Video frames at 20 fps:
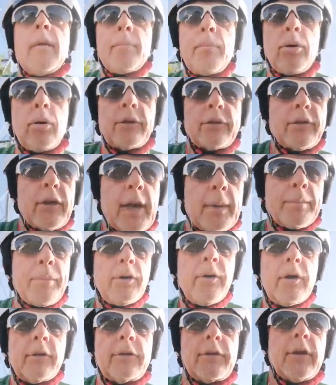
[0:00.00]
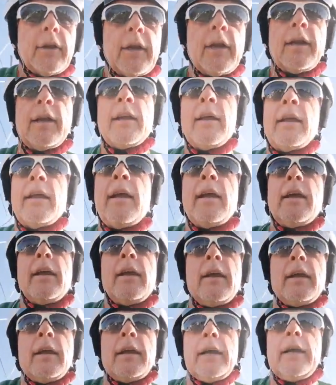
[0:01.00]
puts that person
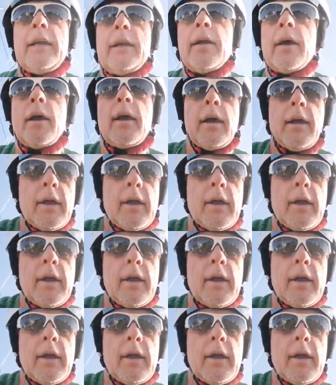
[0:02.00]
in